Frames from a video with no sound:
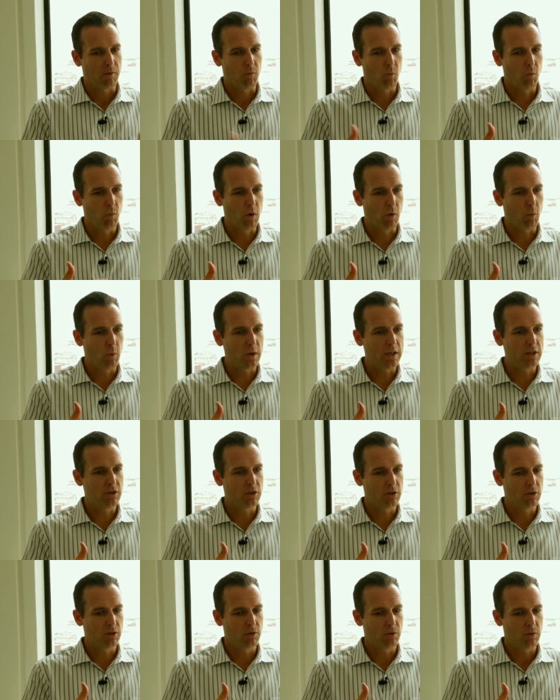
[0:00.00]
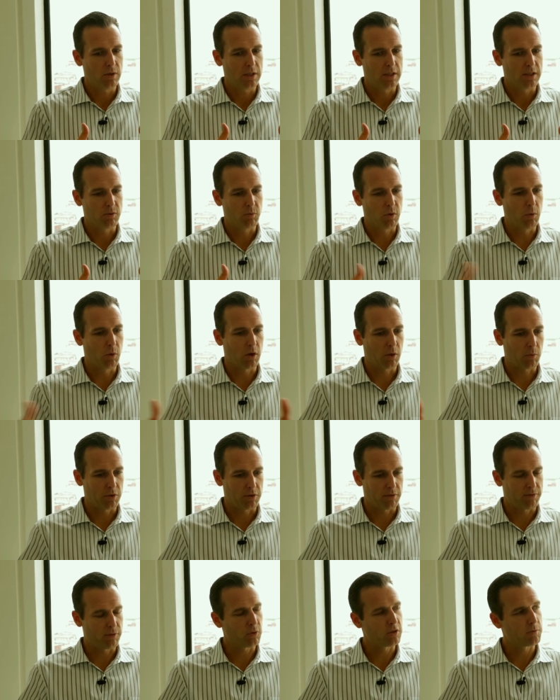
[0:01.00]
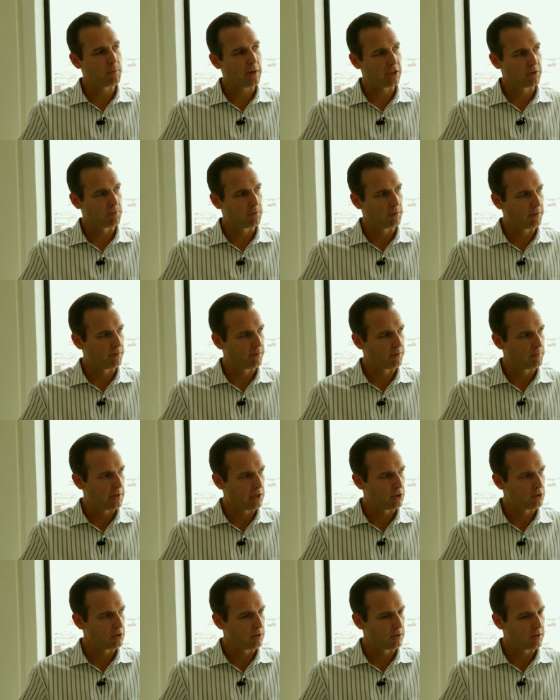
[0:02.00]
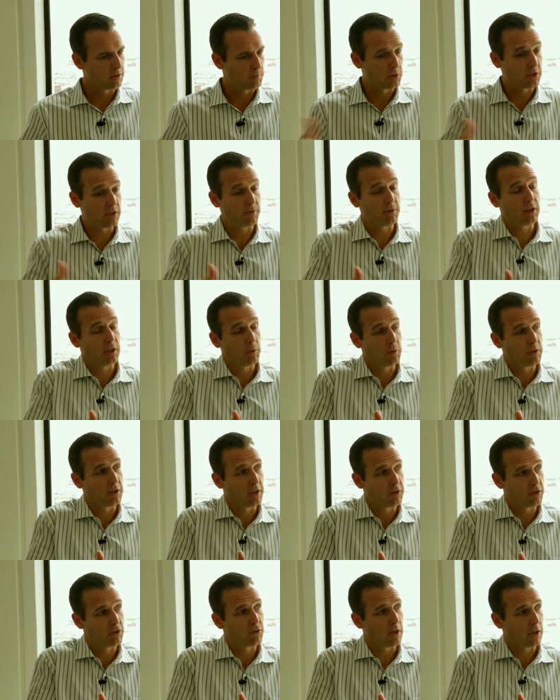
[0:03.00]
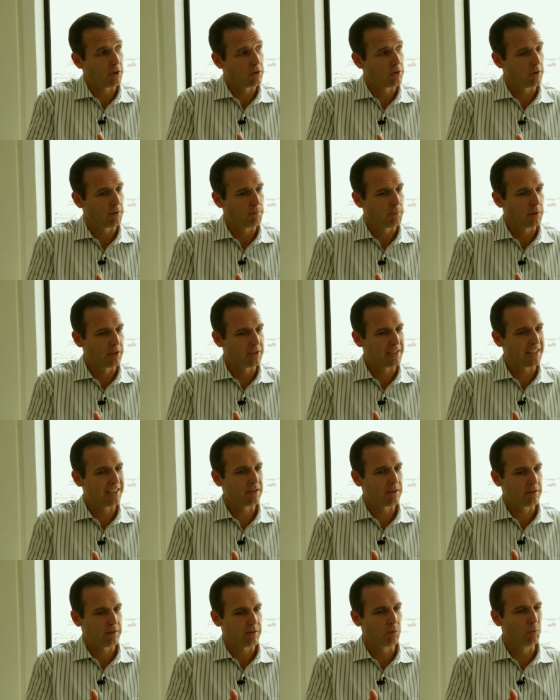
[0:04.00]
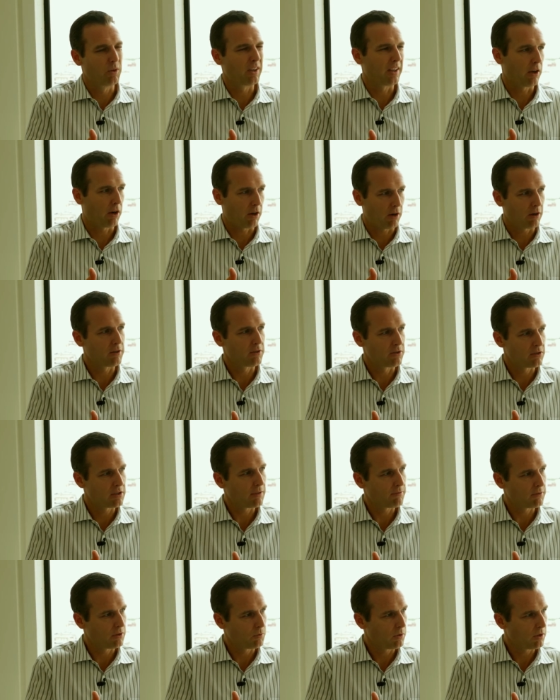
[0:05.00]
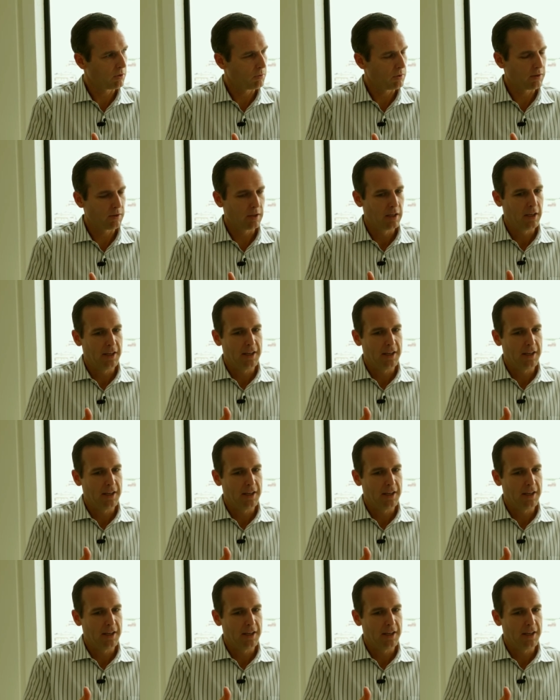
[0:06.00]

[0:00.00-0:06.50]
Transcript: What we do is we work with the full spectrum of information, specifically with unstructured, because that's the really hard stuff to work with.